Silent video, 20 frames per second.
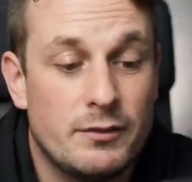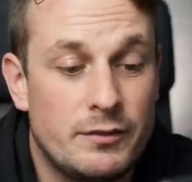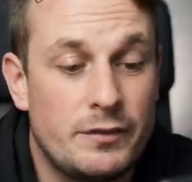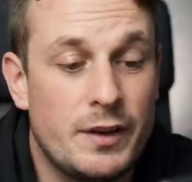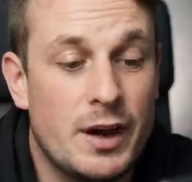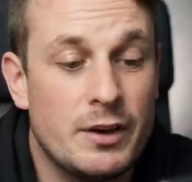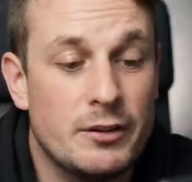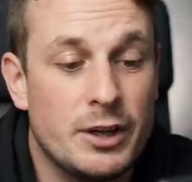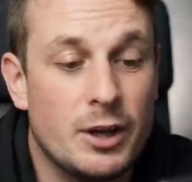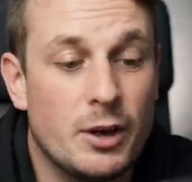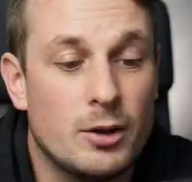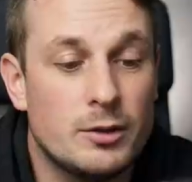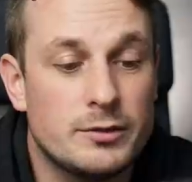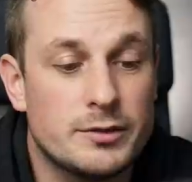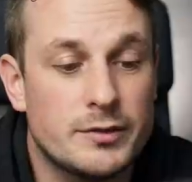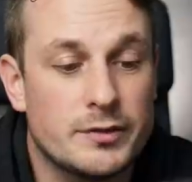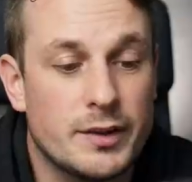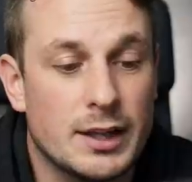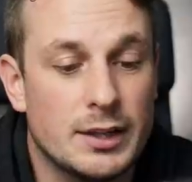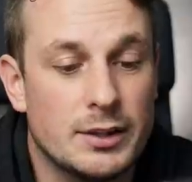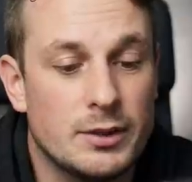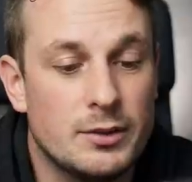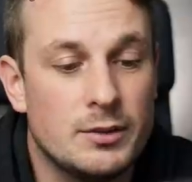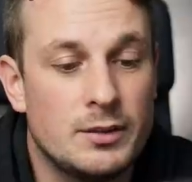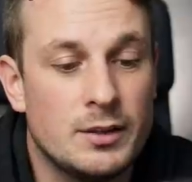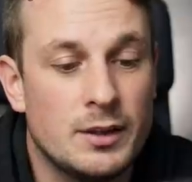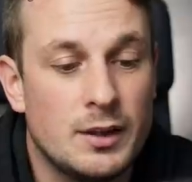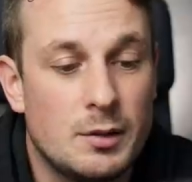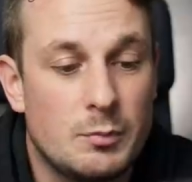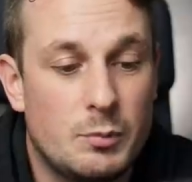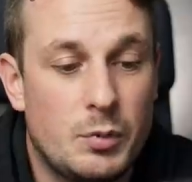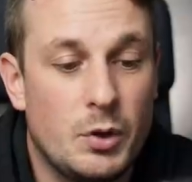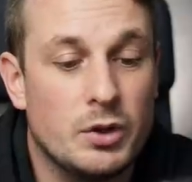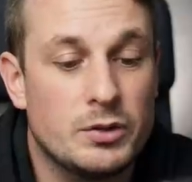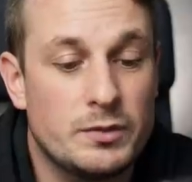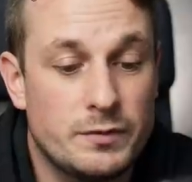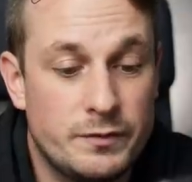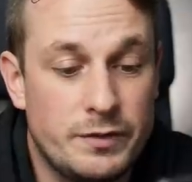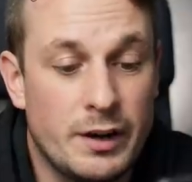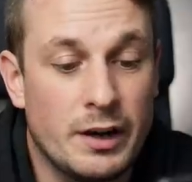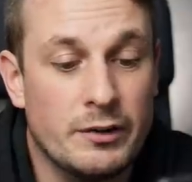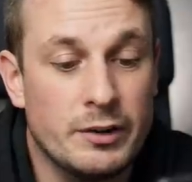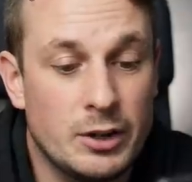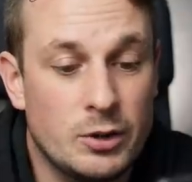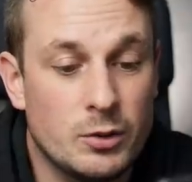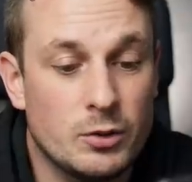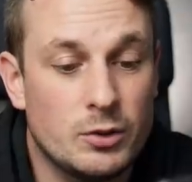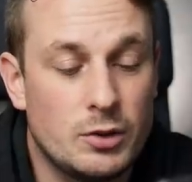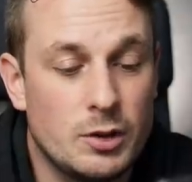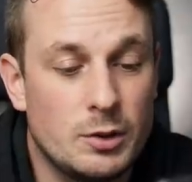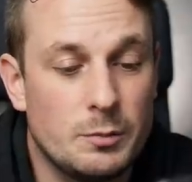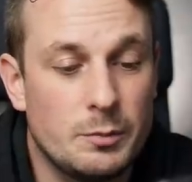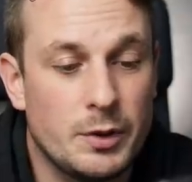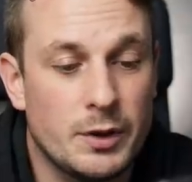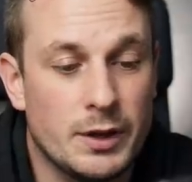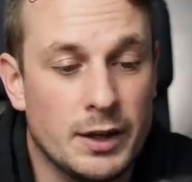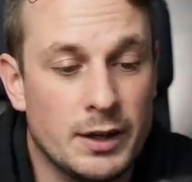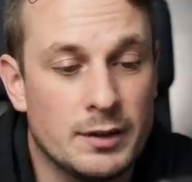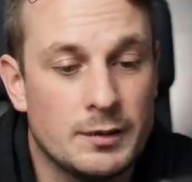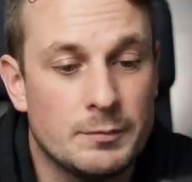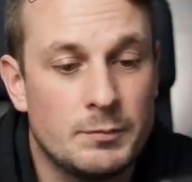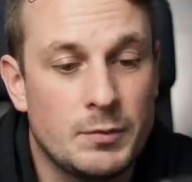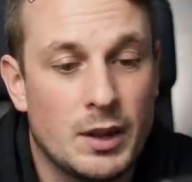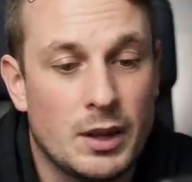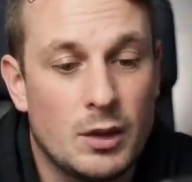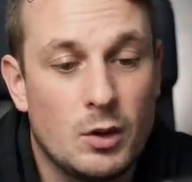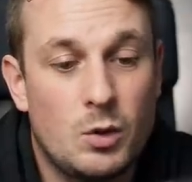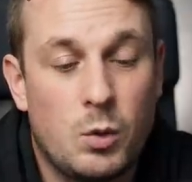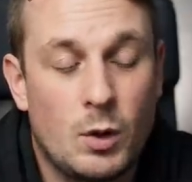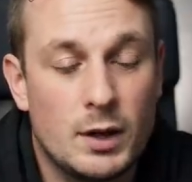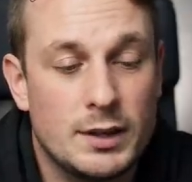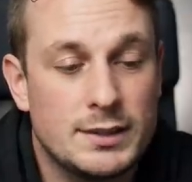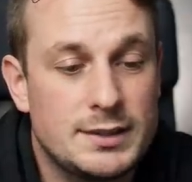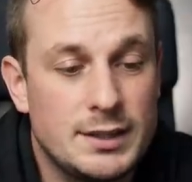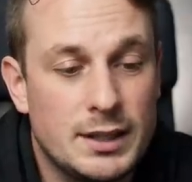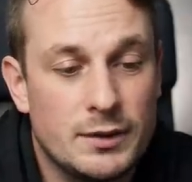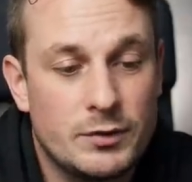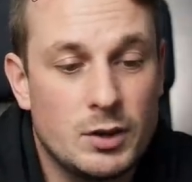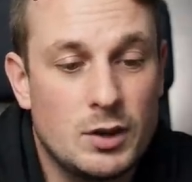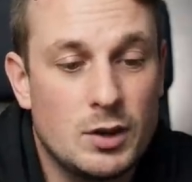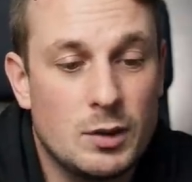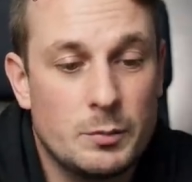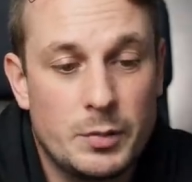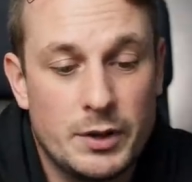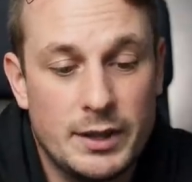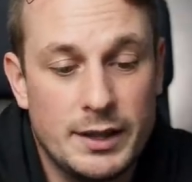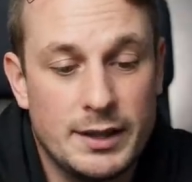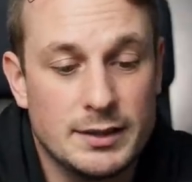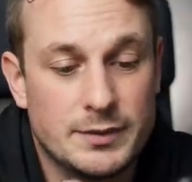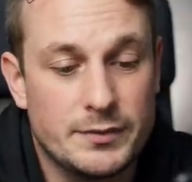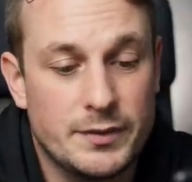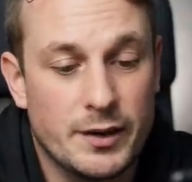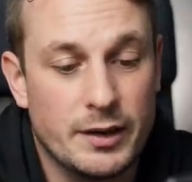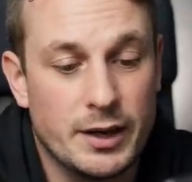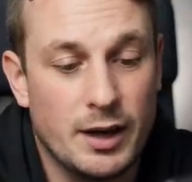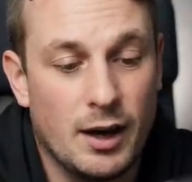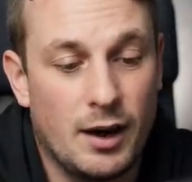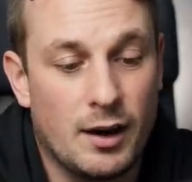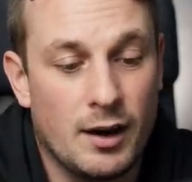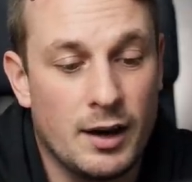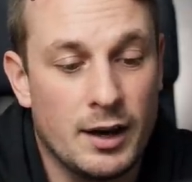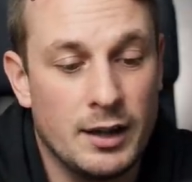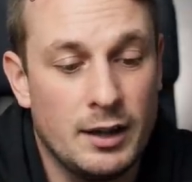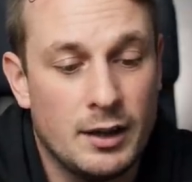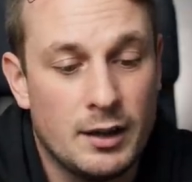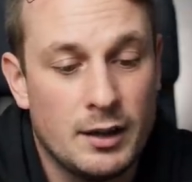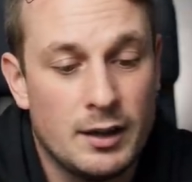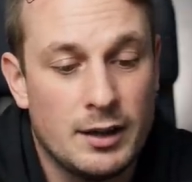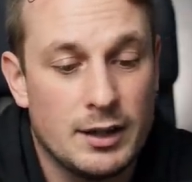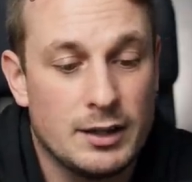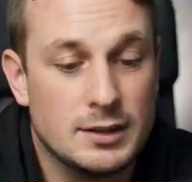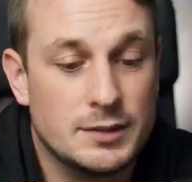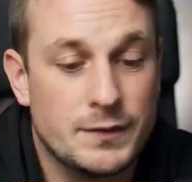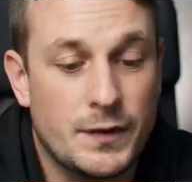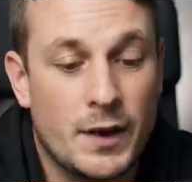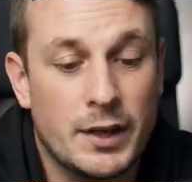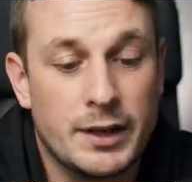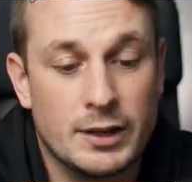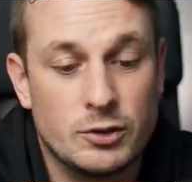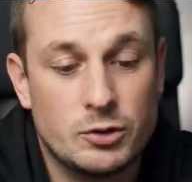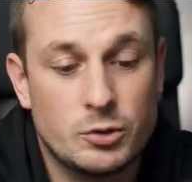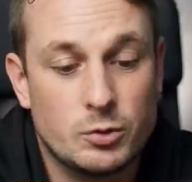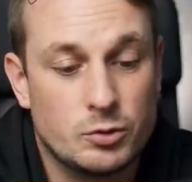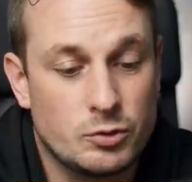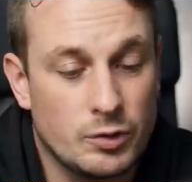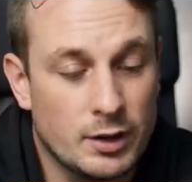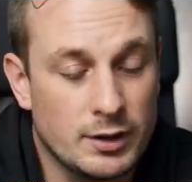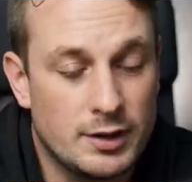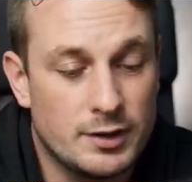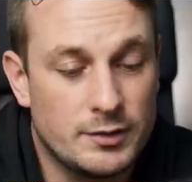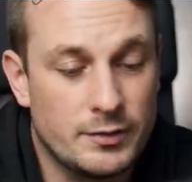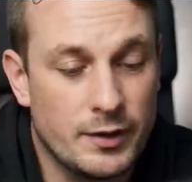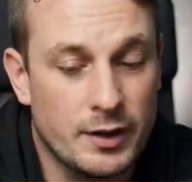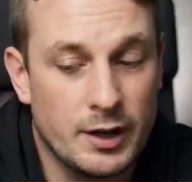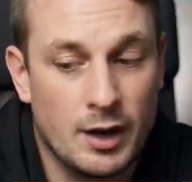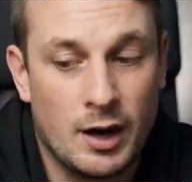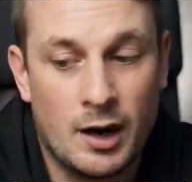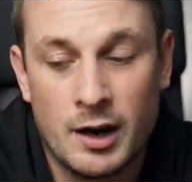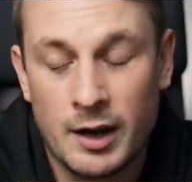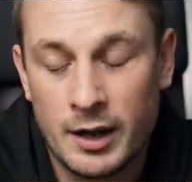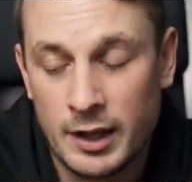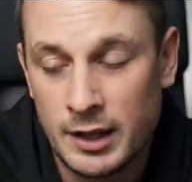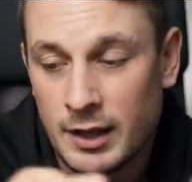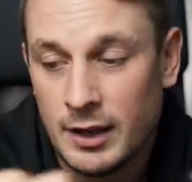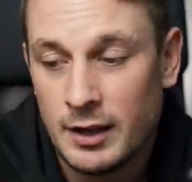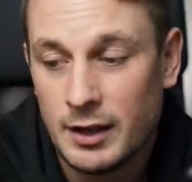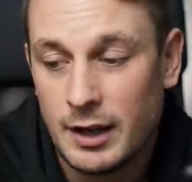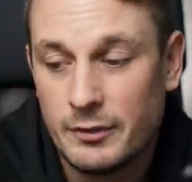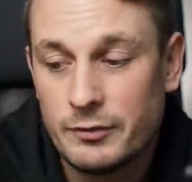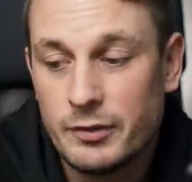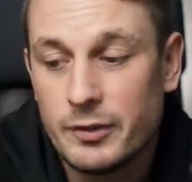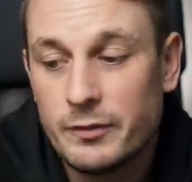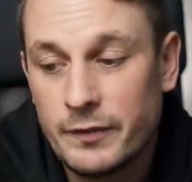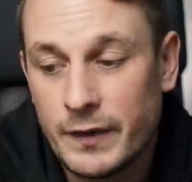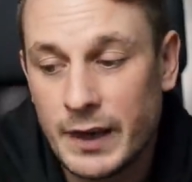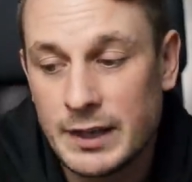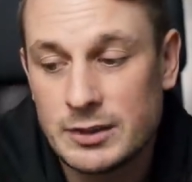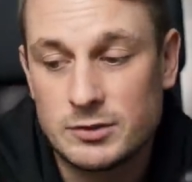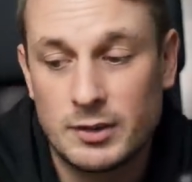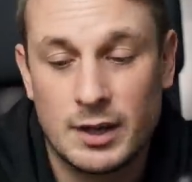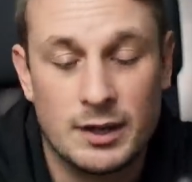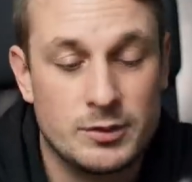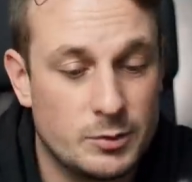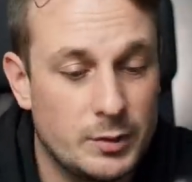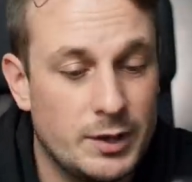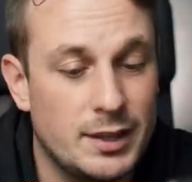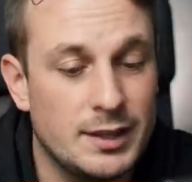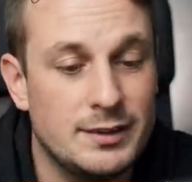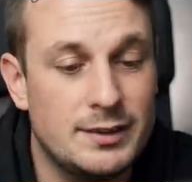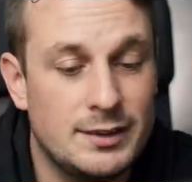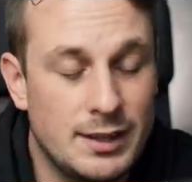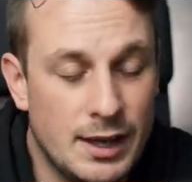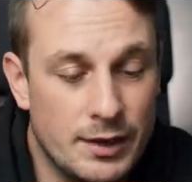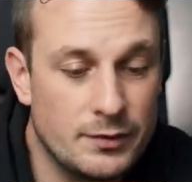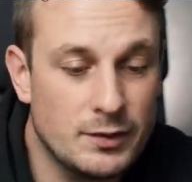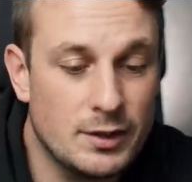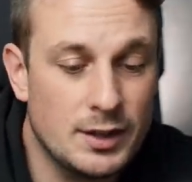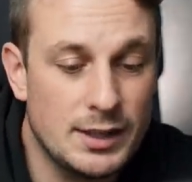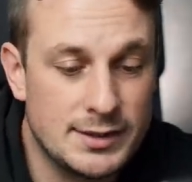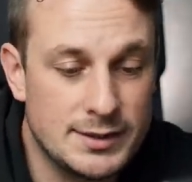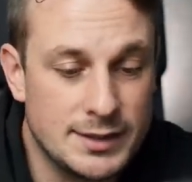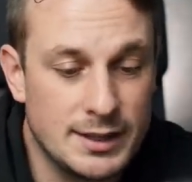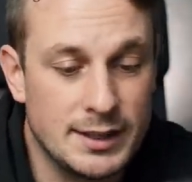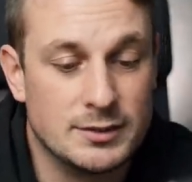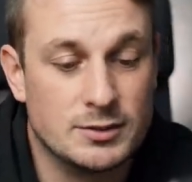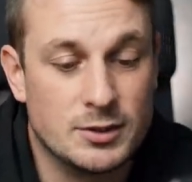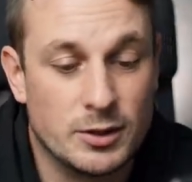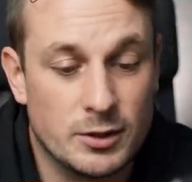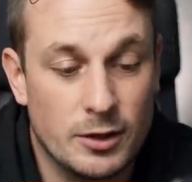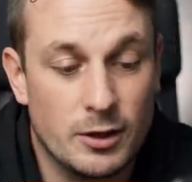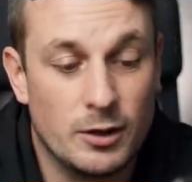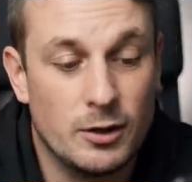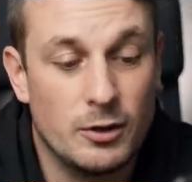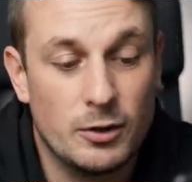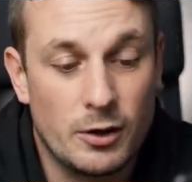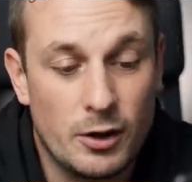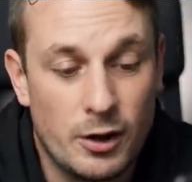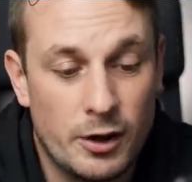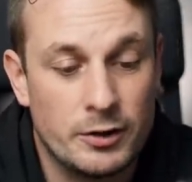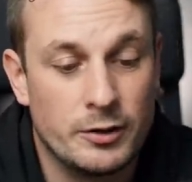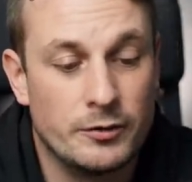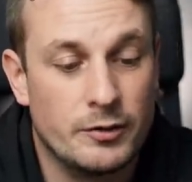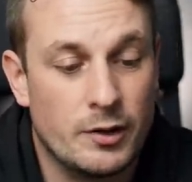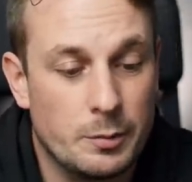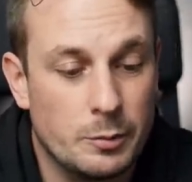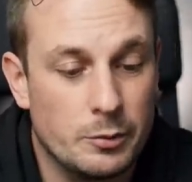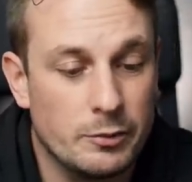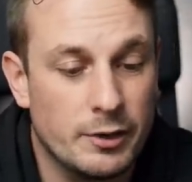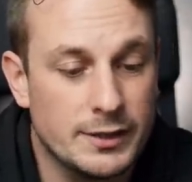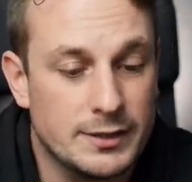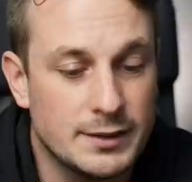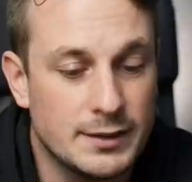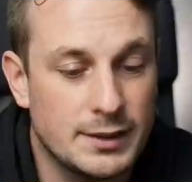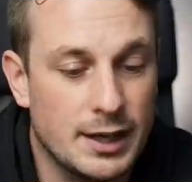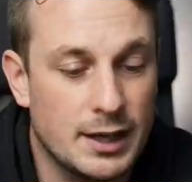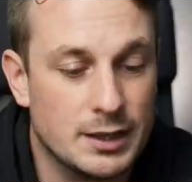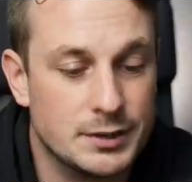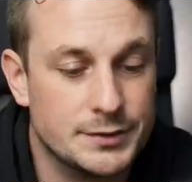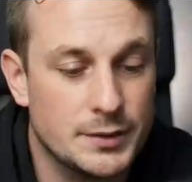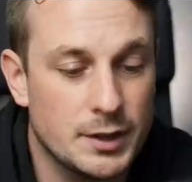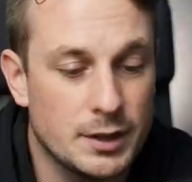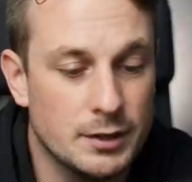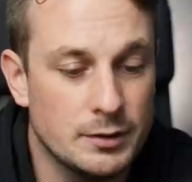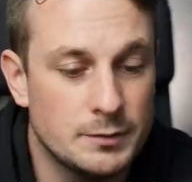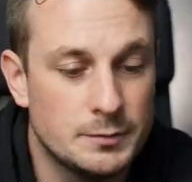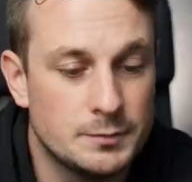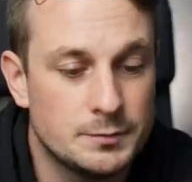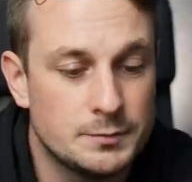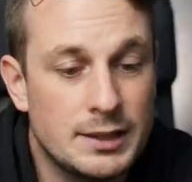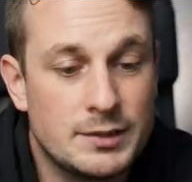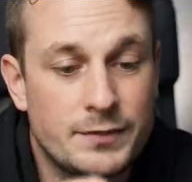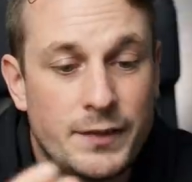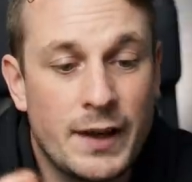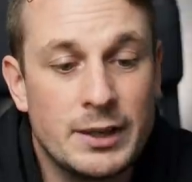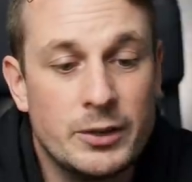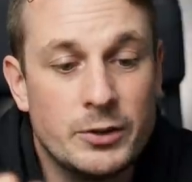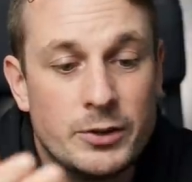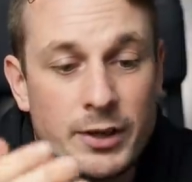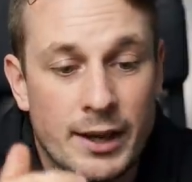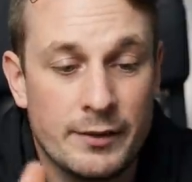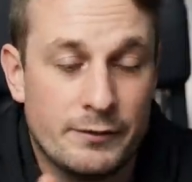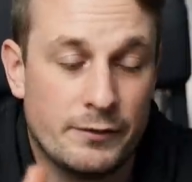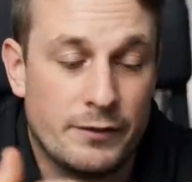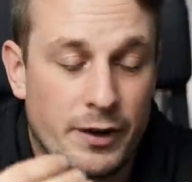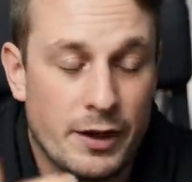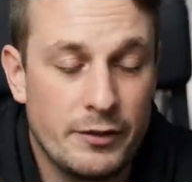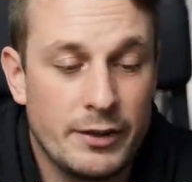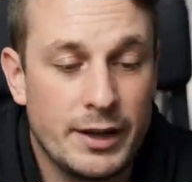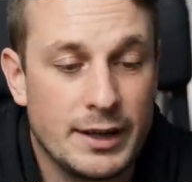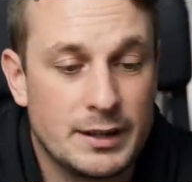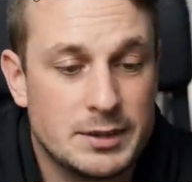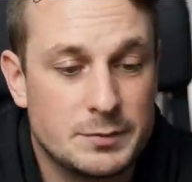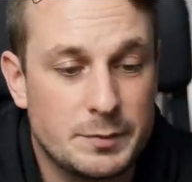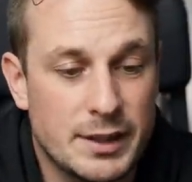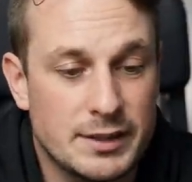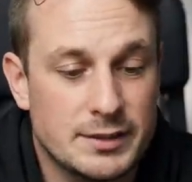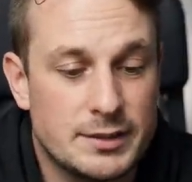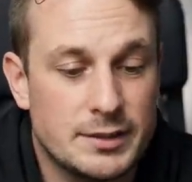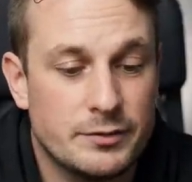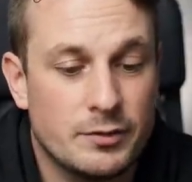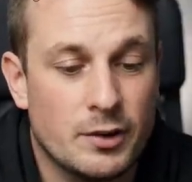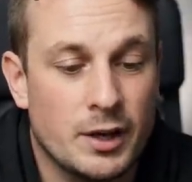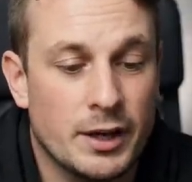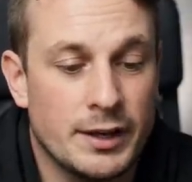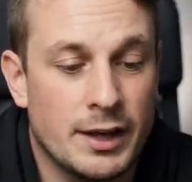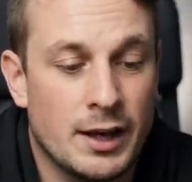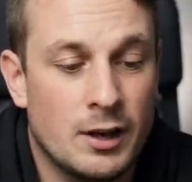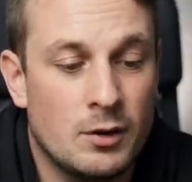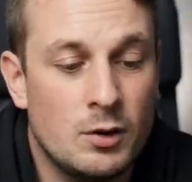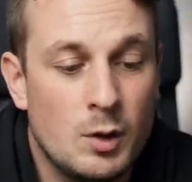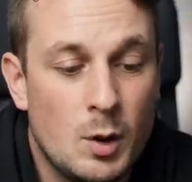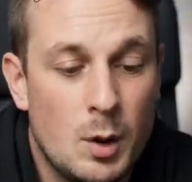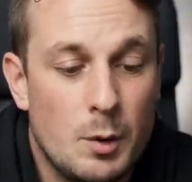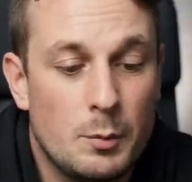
very overvalued, but very good company. The quality of the company is very high, its financial strength is very high, and from fast graphs we can definitely see it's got a lot of operating cash flow. It's valued at very expensive right now,